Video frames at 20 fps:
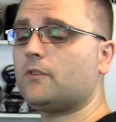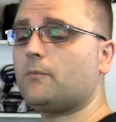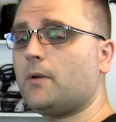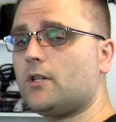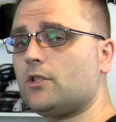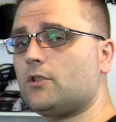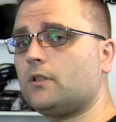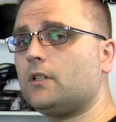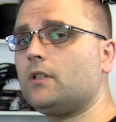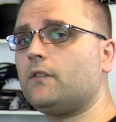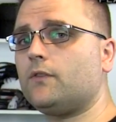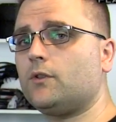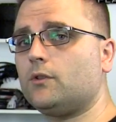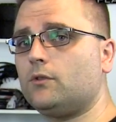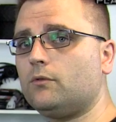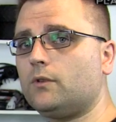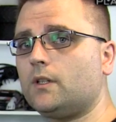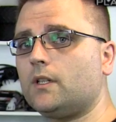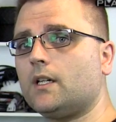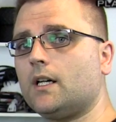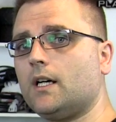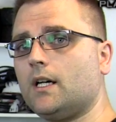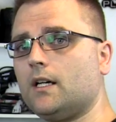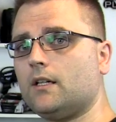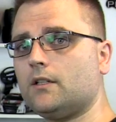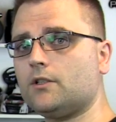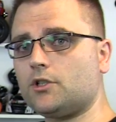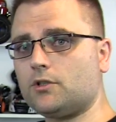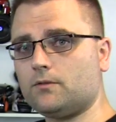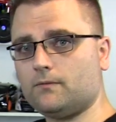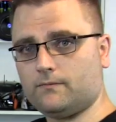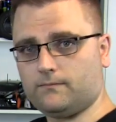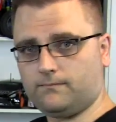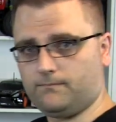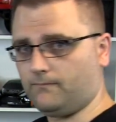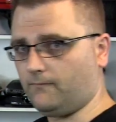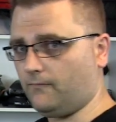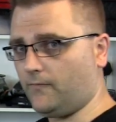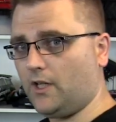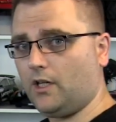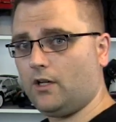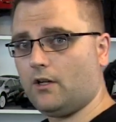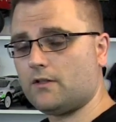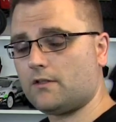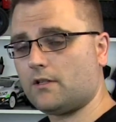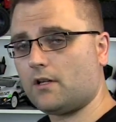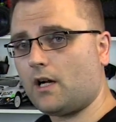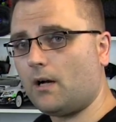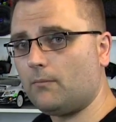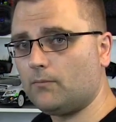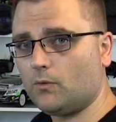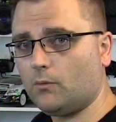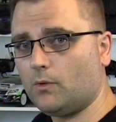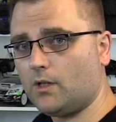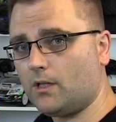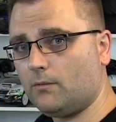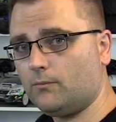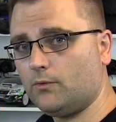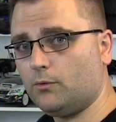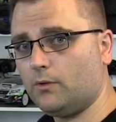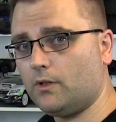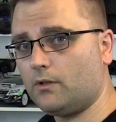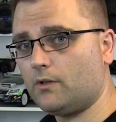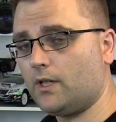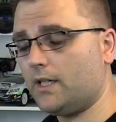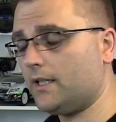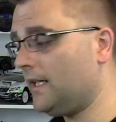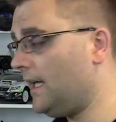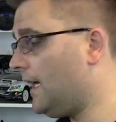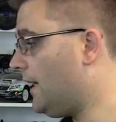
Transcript: especially if you're doing uh, videos like I'm the one I'm doing right